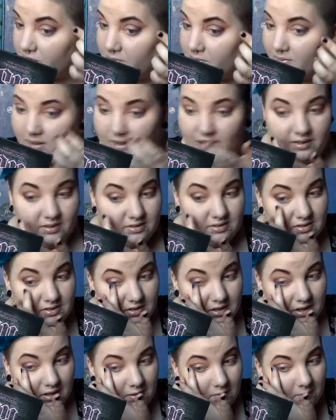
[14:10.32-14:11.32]
for me. This
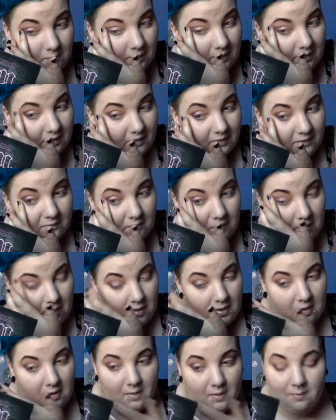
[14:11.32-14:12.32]
is kind of weird,
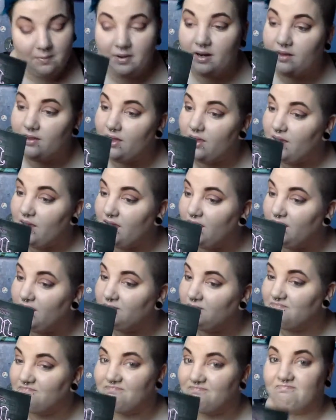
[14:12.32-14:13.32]
but I like it.
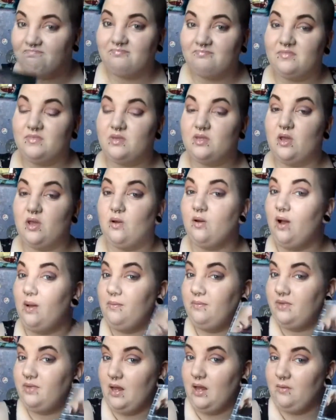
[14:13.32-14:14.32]
So
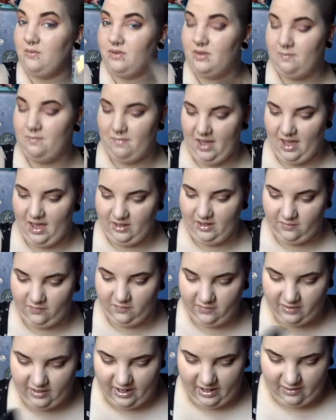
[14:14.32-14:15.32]
I'm done with the palette
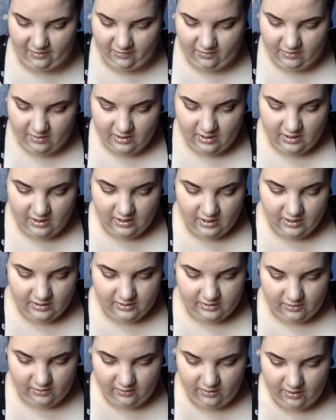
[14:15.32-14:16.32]
for now.
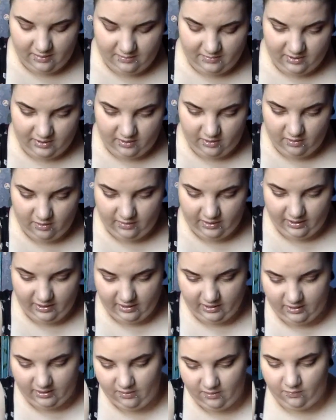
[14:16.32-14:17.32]
So I'm going to go
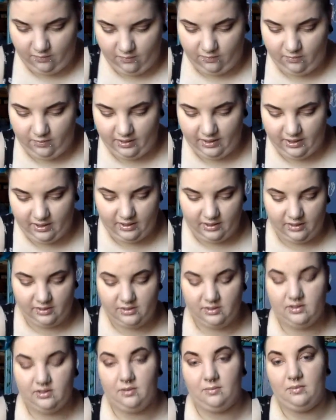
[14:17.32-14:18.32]
in with
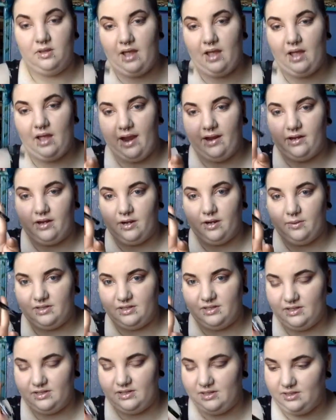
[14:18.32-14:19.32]
some liner,
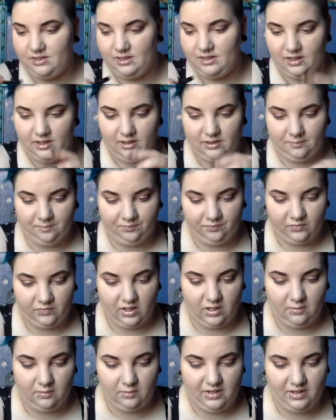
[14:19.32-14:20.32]
which this is the
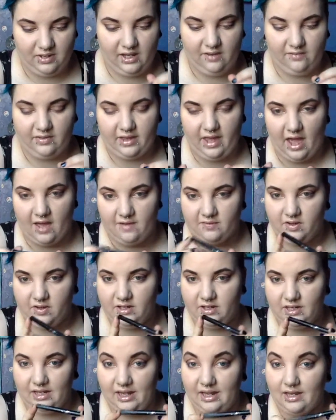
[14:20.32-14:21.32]
little mini of the Kat
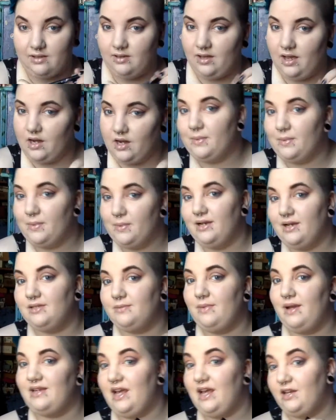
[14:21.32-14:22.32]
Von D ink liner because
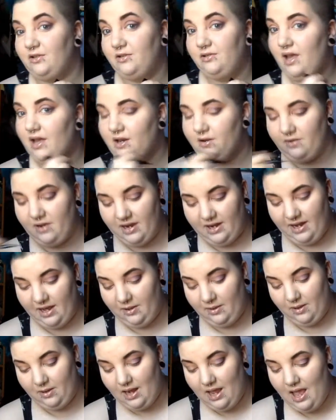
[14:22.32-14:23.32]
my tattoo liner ran
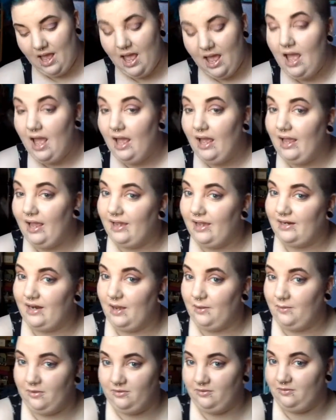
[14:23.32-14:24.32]
out and
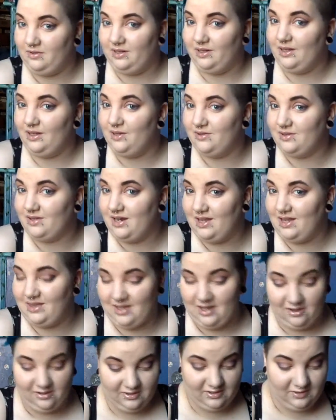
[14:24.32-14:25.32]
I won't really use
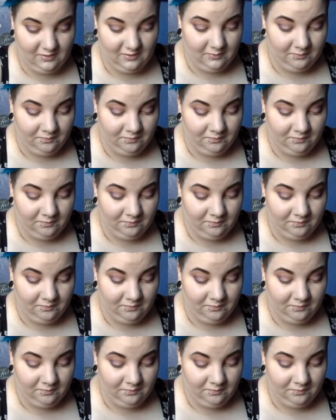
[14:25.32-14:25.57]
anything else.